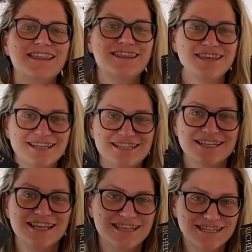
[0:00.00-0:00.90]
in this
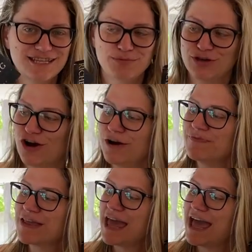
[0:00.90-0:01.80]
TBR.
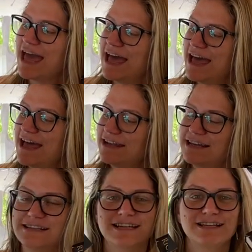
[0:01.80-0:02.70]
And
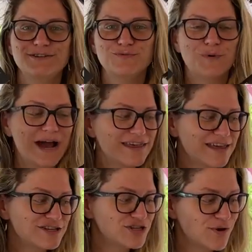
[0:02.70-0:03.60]
I'll tell you why
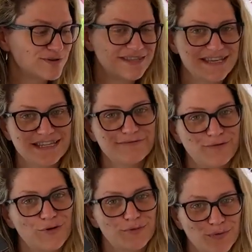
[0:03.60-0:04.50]
they chose these
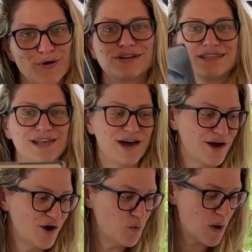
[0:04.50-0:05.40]
four books
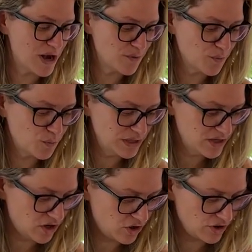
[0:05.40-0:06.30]
when
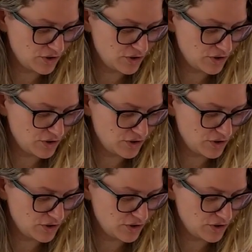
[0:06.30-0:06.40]
we are